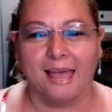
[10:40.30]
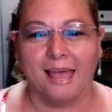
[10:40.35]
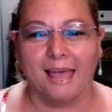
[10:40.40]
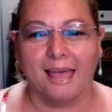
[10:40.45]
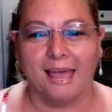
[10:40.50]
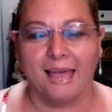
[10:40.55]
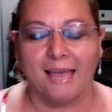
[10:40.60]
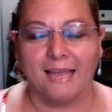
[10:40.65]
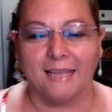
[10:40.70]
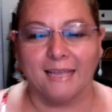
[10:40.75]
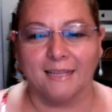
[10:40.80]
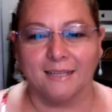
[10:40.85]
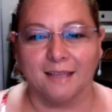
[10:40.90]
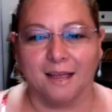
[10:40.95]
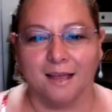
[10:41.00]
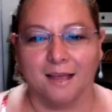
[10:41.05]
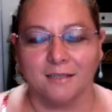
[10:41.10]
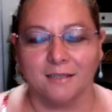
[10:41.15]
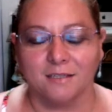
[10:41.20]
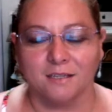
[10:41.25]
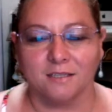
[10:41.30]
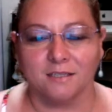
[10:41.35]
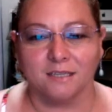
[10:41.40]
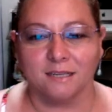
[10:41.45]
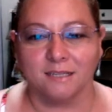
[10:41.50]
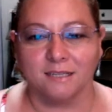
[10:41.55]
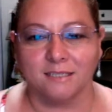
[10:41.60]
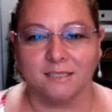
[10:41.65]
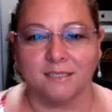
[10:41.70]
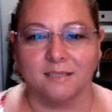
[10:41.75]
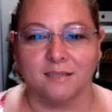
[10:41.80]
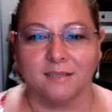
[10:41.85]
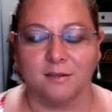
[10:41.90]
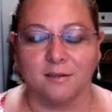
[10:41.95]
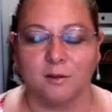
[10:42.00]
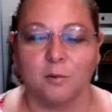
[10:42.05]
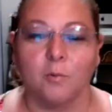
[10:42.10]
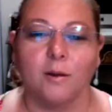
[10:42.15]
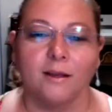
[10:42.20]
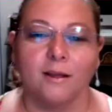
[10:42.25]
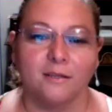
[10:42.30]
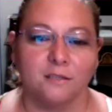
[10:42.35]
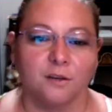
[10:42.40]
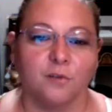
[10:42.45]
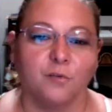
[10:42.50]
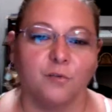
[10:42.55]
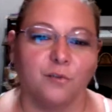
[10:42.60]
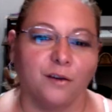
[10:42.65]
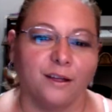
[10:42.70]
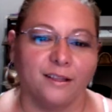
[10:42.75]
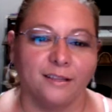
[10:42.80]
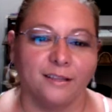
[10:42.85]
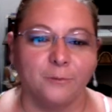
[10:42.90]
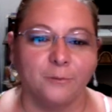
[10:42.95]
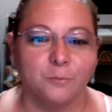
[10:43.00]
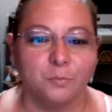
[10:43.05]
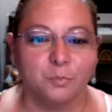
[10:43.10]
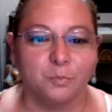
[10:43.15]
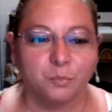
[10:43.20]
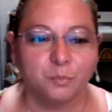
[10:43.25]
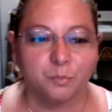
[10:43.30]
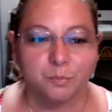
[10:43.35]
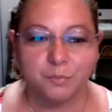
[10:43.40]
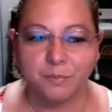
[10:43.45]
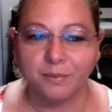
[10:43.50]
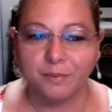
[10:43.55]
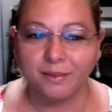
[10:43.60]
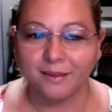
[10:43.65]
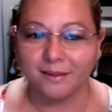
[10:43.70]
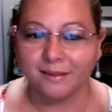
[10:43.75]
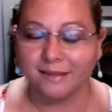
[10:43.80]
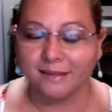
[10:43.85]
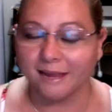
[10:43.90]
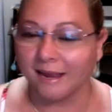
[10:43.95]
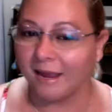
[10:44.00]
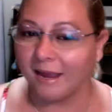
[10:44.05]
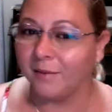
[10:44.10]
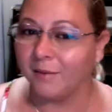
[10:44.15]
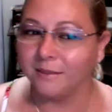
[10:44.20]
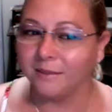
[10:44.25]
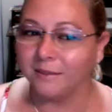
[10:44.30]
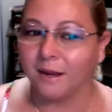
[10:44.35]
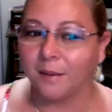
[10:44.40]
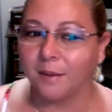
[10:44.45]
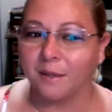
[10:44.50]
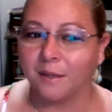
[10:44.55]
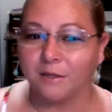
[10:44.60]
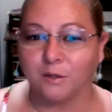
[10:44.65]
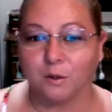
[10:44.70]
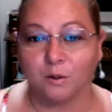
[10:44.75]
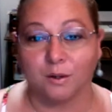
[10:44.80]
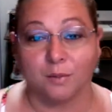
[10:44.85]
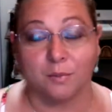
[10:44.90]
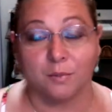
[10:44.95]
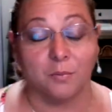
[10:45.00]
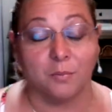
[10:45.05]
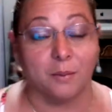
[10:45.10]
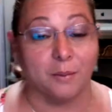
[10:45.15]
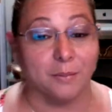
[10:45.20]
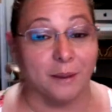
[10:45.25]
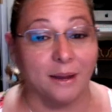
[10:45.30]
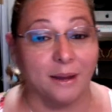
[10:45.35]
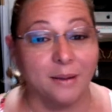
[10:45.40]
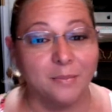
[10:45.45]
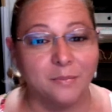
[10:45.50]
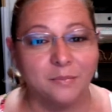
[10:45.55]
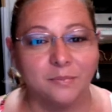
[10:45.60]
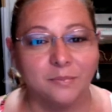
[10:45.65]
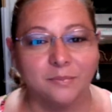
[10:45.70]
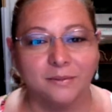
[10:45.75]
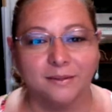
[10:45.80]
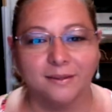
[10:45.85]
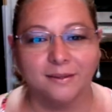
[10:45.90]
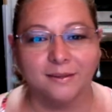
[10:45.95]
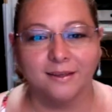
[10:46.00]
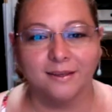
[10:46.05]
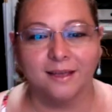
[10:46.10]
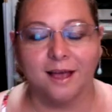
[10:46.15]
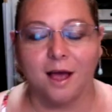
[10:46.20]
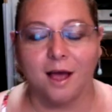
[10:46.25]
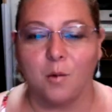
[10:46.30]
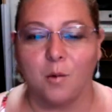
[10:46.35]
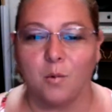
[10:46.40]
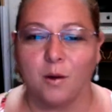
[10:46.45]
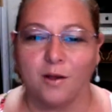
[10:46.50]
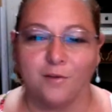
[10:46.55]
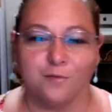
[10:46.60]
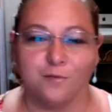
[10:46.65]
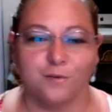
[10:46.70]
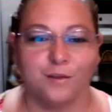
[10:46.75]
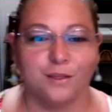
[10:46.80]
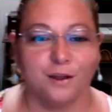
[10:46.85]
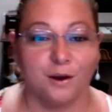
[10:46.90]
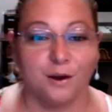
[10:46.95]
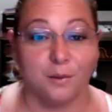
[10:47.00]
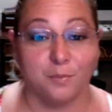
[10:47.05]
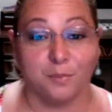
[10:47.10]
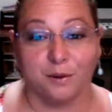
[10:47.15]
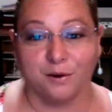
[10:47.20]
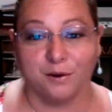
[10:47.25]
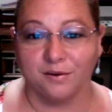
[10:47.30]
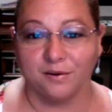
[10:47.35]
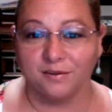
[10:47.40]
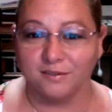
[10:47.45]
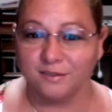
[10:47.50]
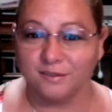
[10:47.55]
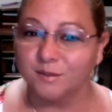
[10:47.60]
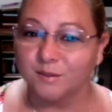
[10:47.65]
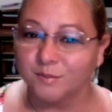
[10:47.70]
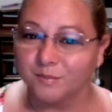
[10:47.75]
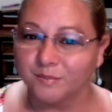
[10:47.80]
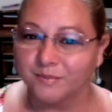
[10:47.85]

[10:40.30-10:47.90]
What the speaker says: And she says, you know why it's so funny? Then every time I talk about my mom, a white feather appears.